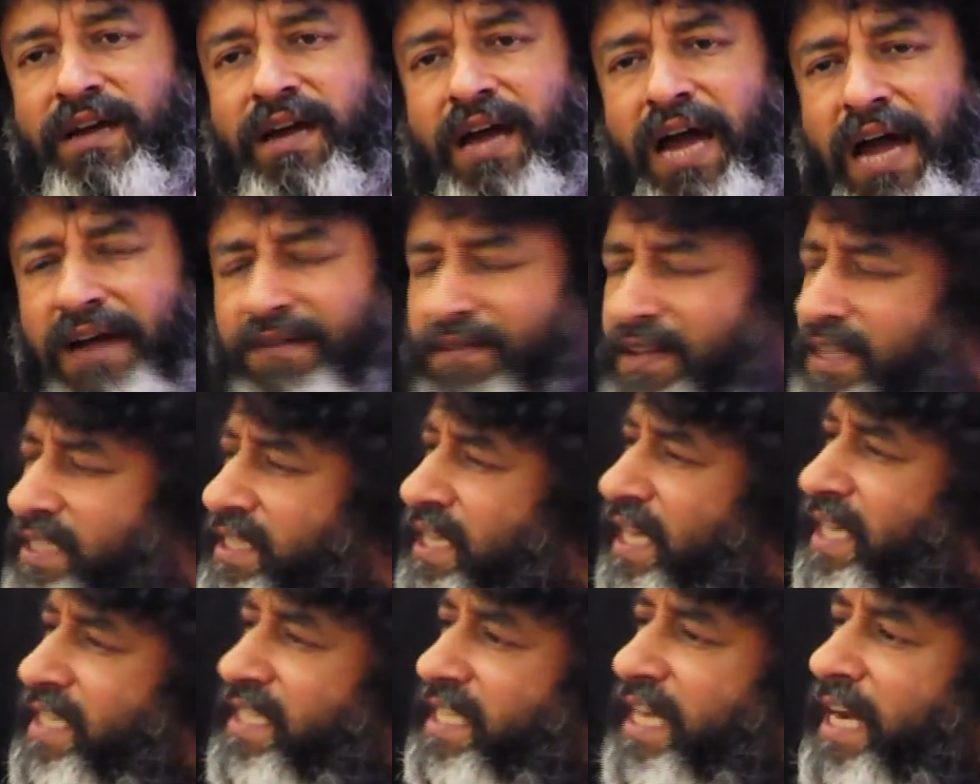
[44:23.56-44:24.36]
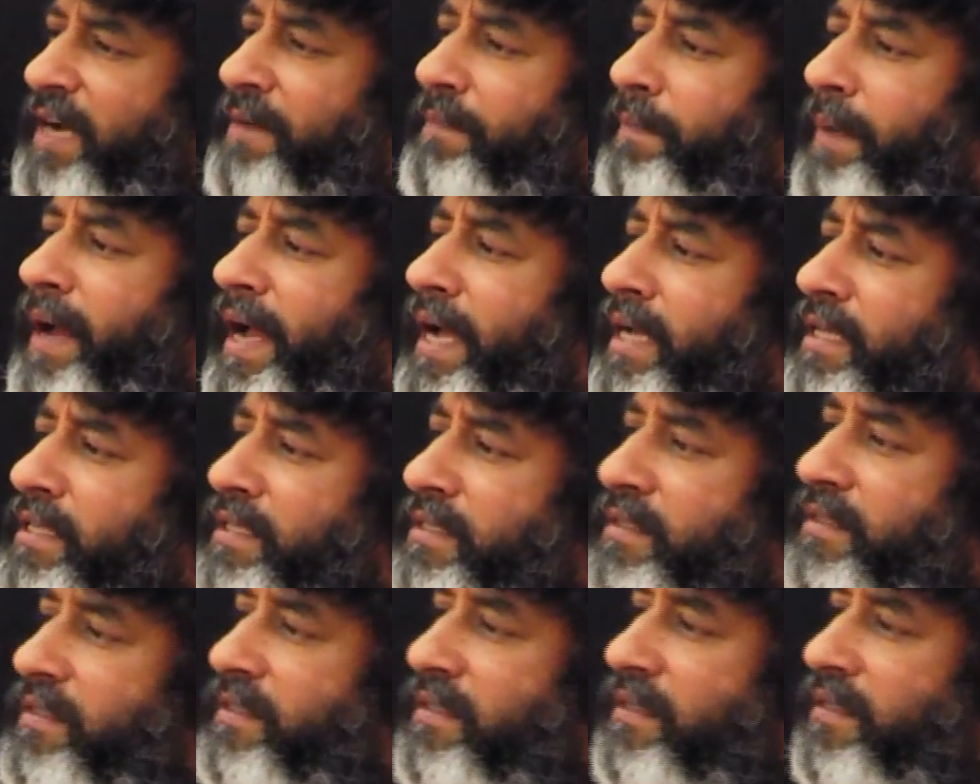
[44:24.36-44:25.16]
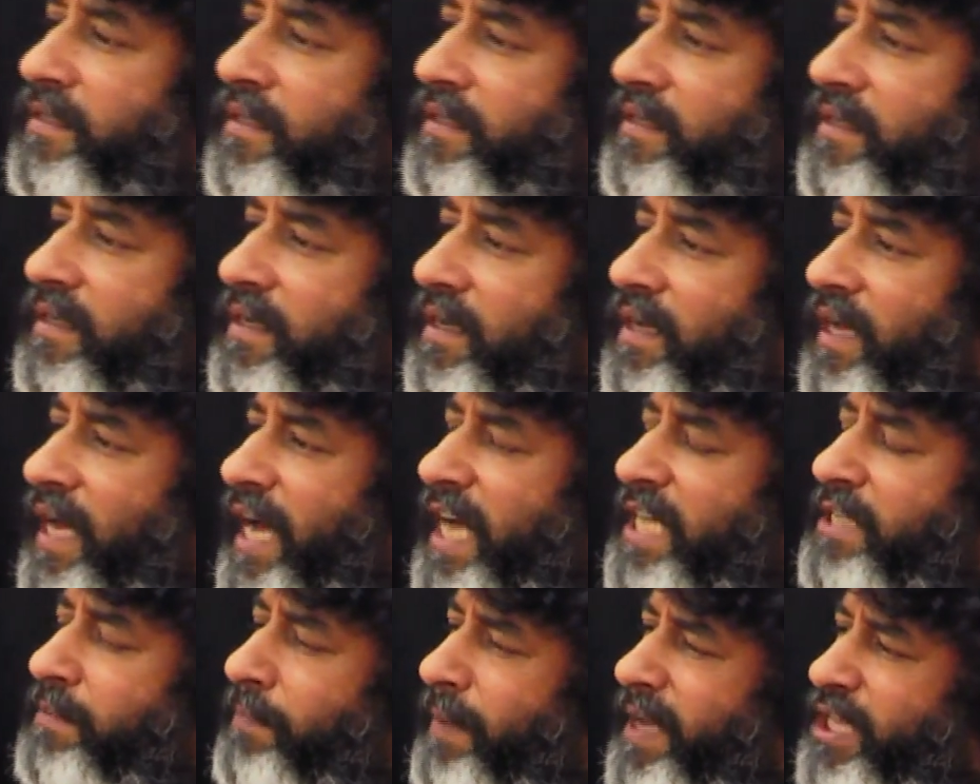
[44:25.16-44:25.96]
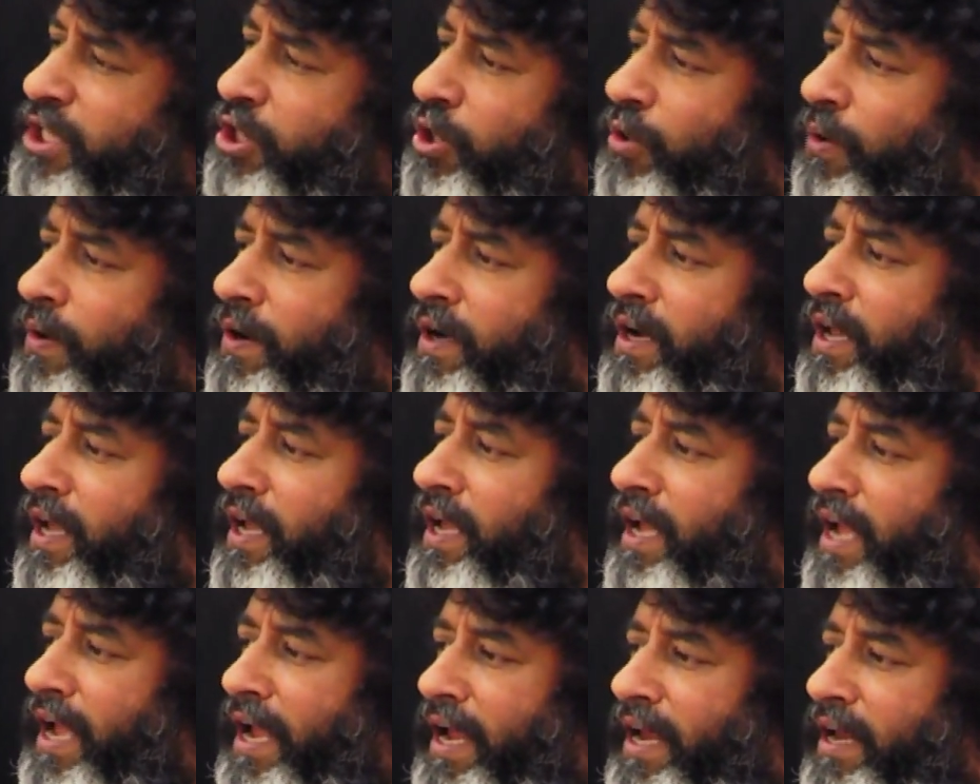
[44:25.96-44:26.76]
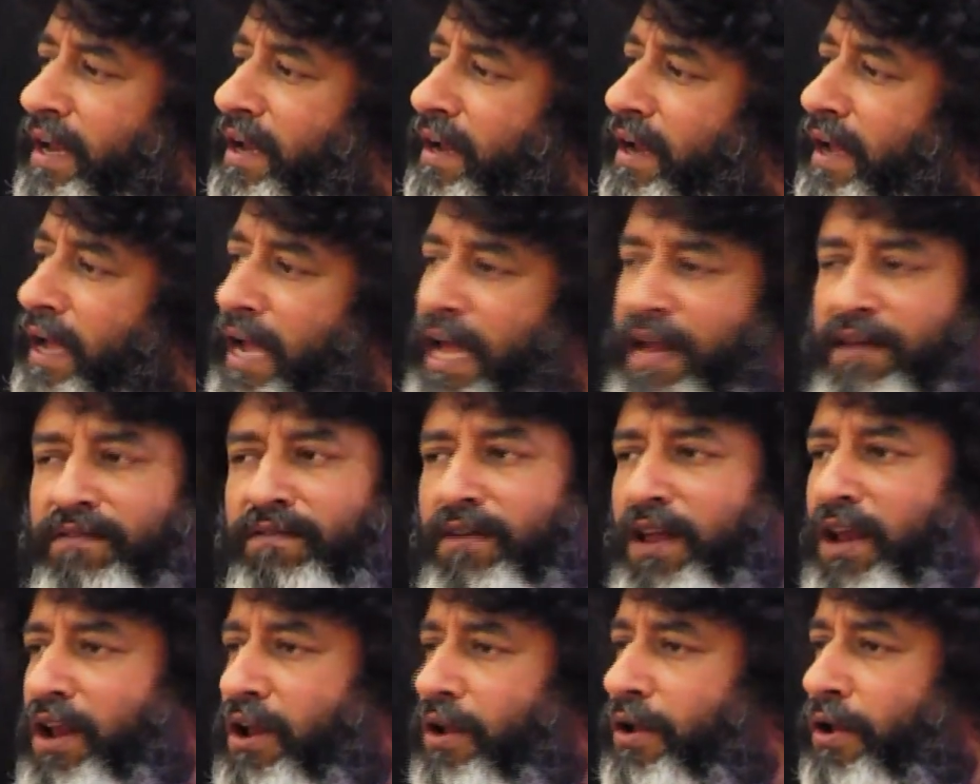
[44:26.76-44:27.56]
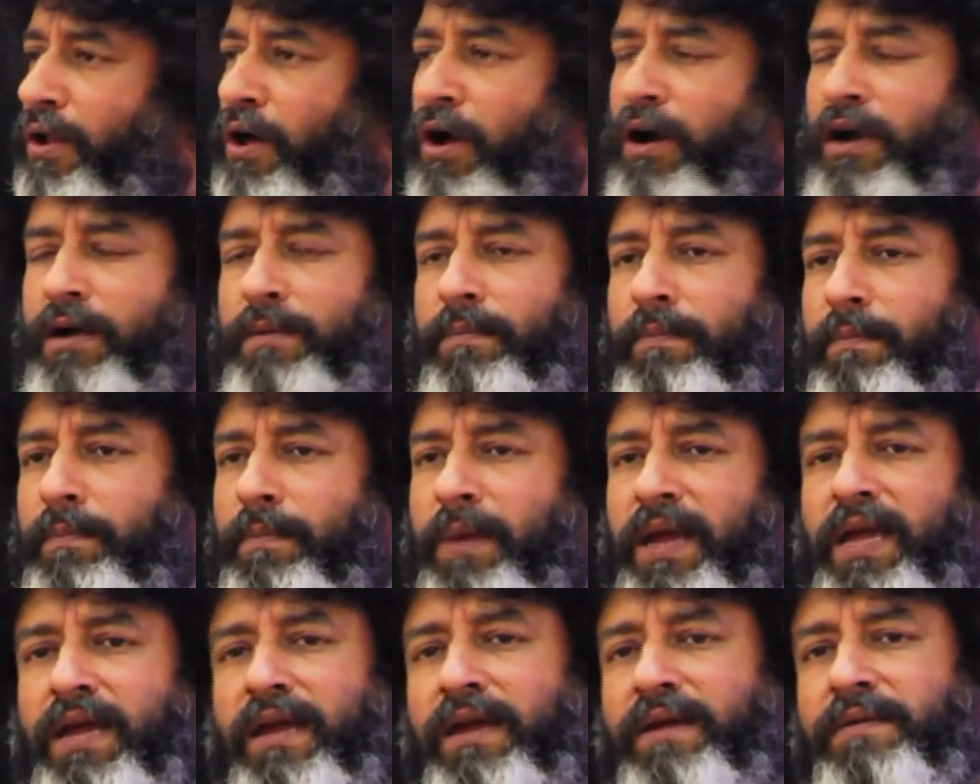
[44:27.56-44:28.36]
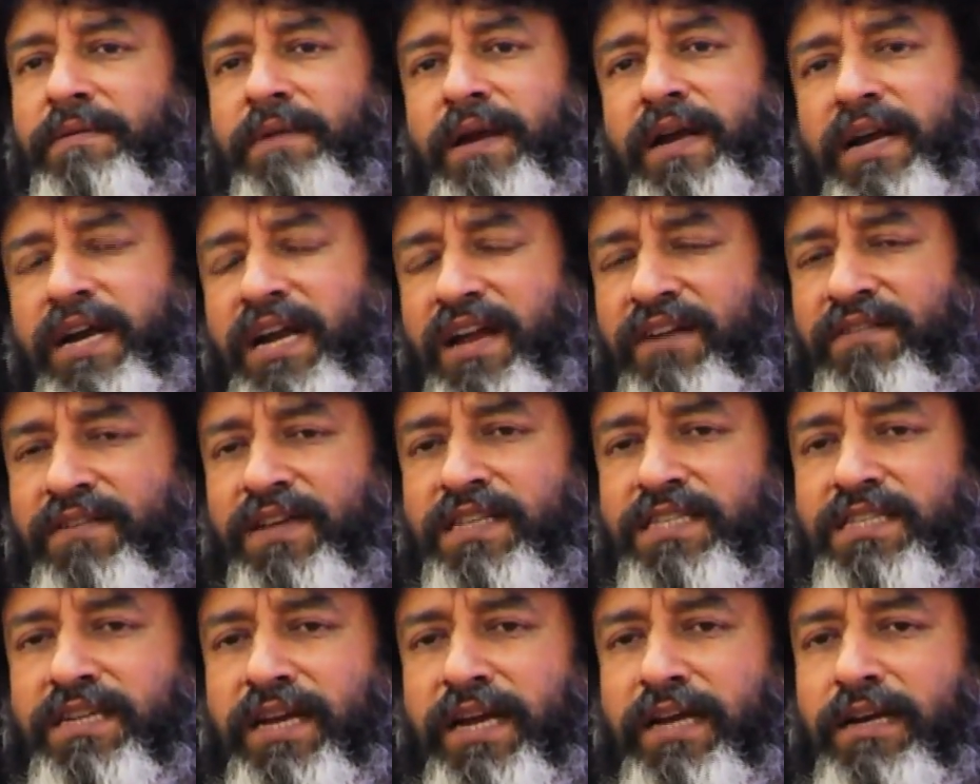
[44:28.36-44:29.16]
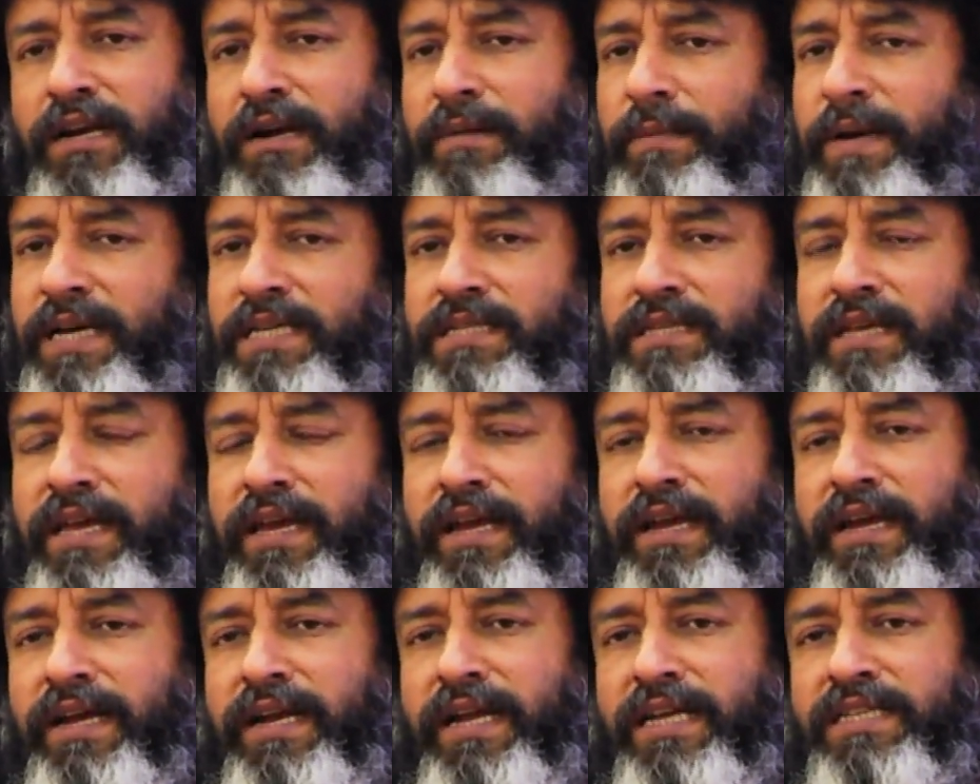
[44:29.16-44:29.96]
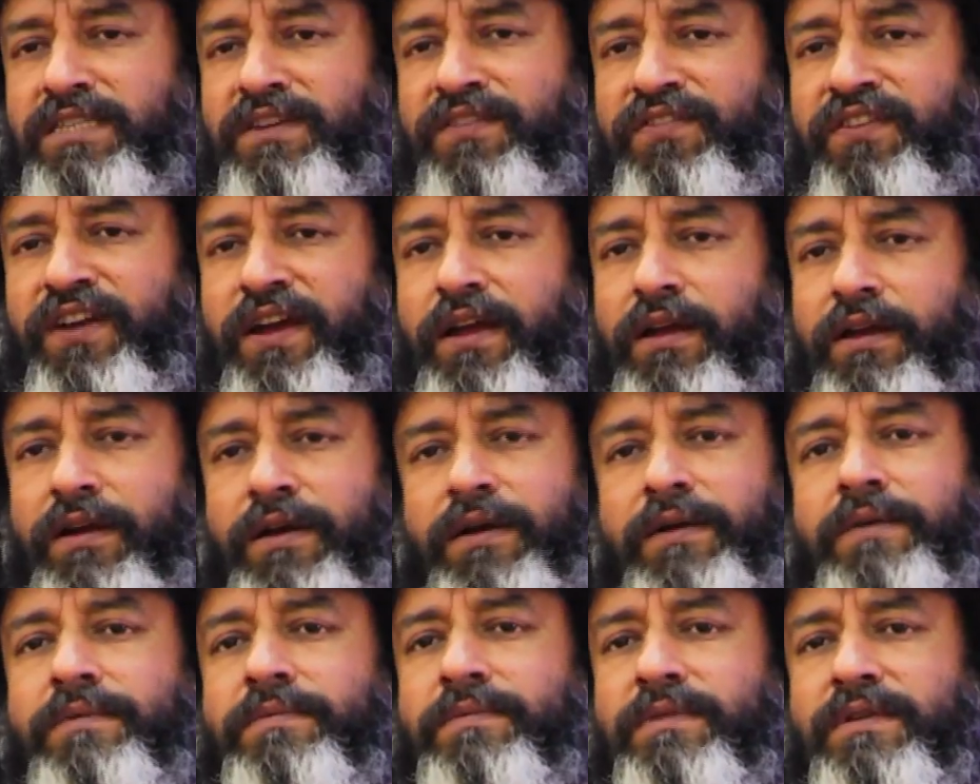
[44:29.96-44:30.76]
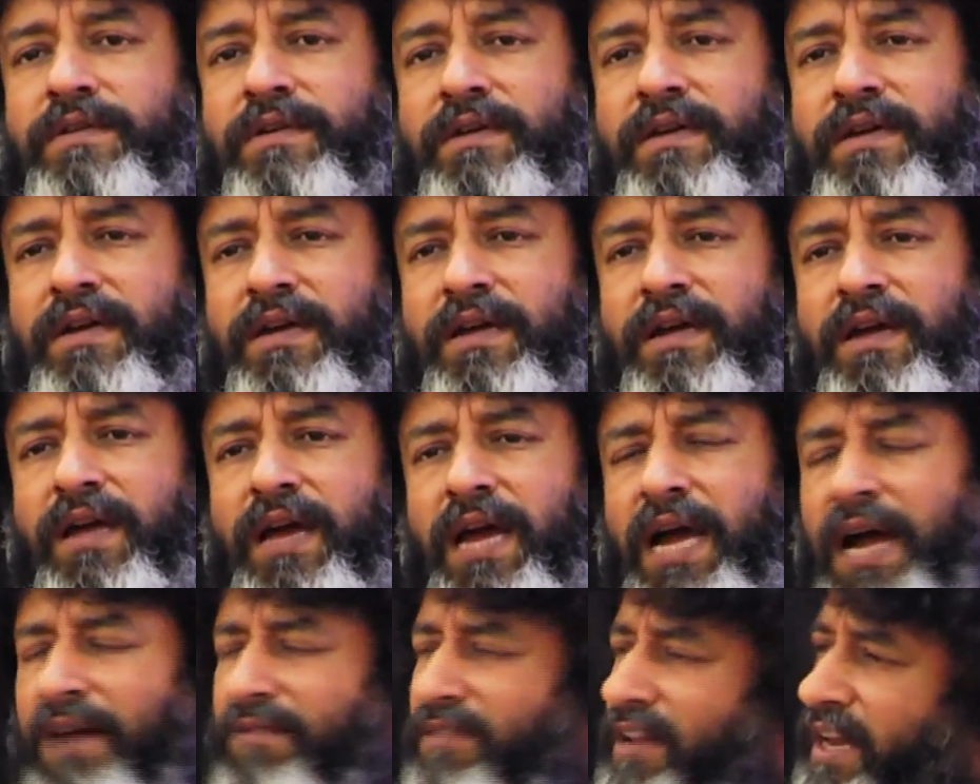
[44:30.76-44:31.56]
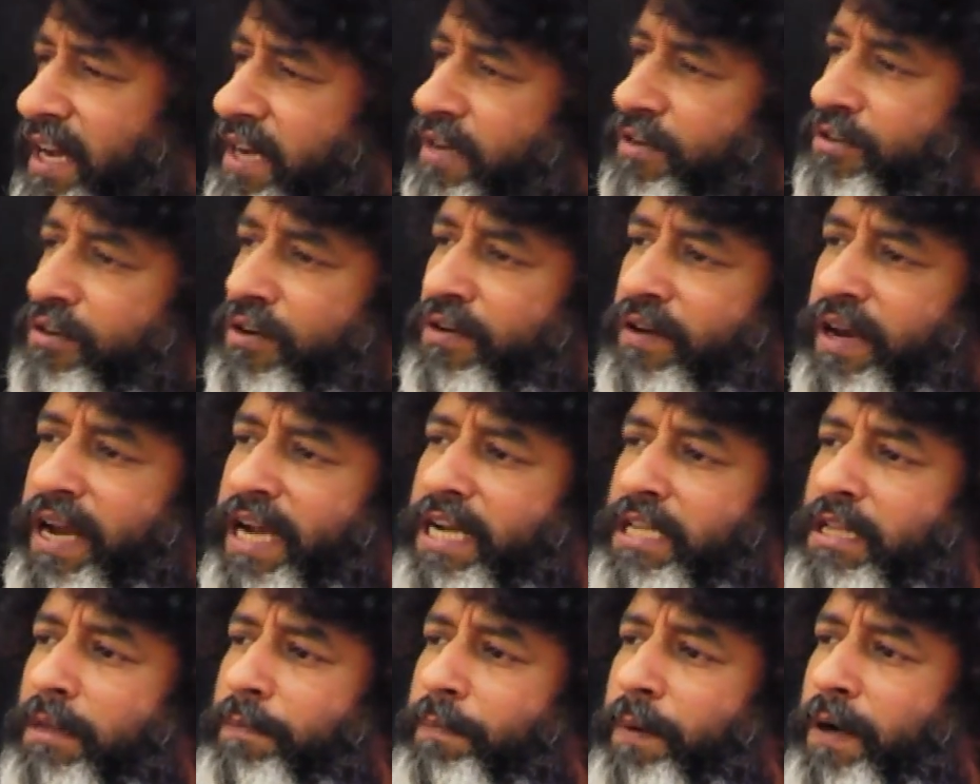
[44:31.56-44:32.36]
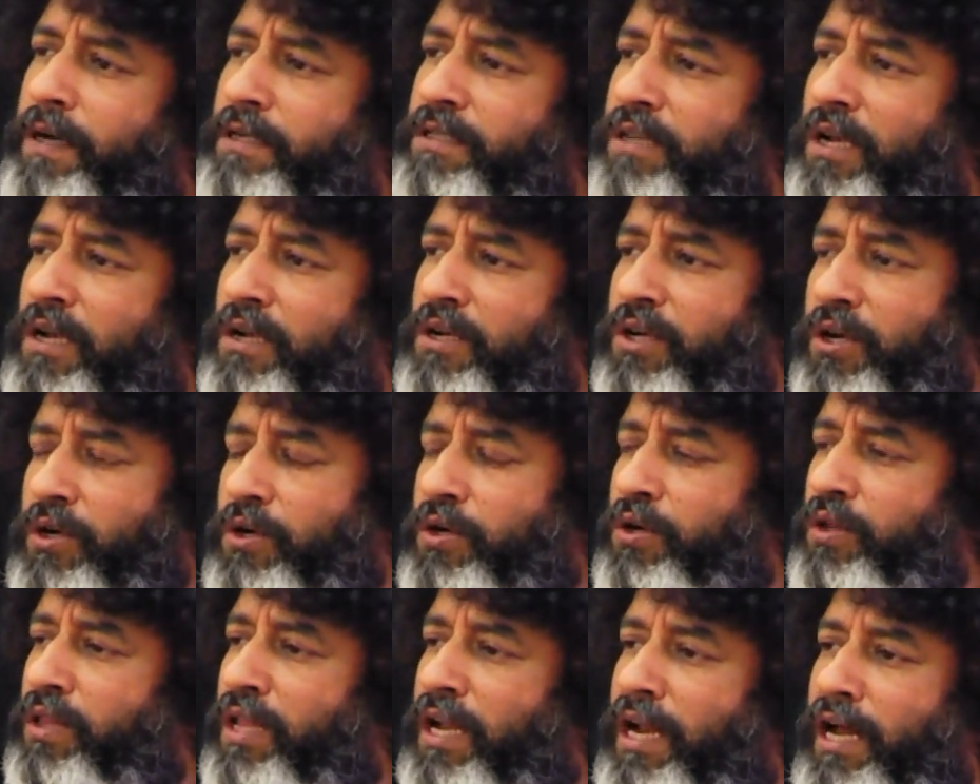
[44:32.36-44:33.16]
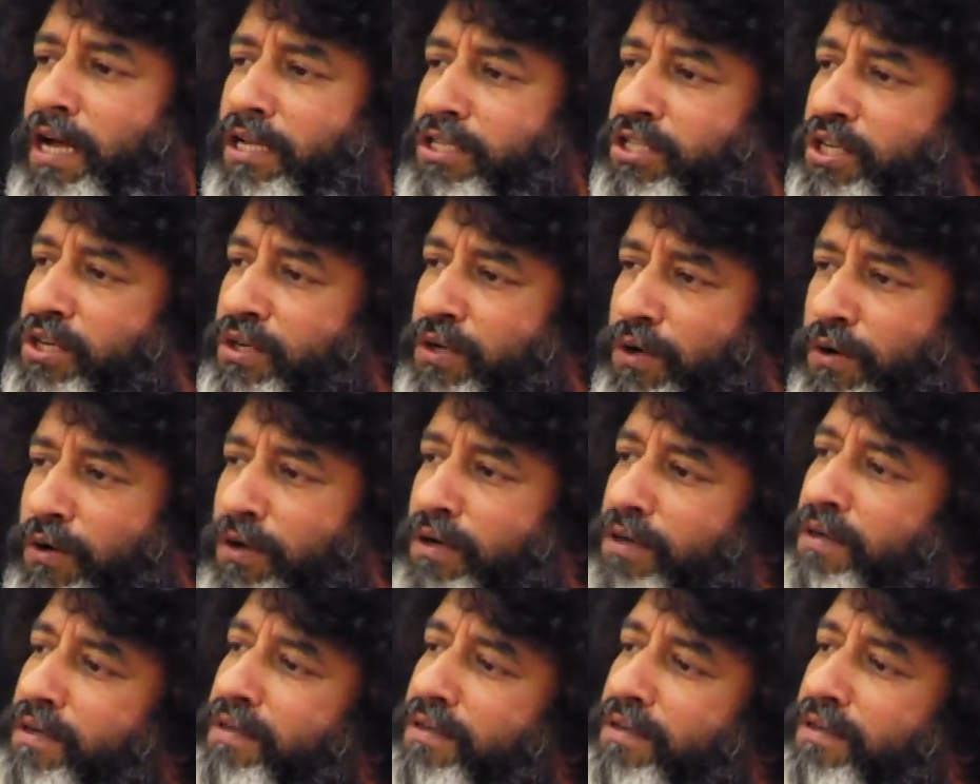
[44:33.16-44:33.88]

I will see setbacks as maturity gained and will not be devastated by seeing it as a failure. I will integrate the personal good to the larger good.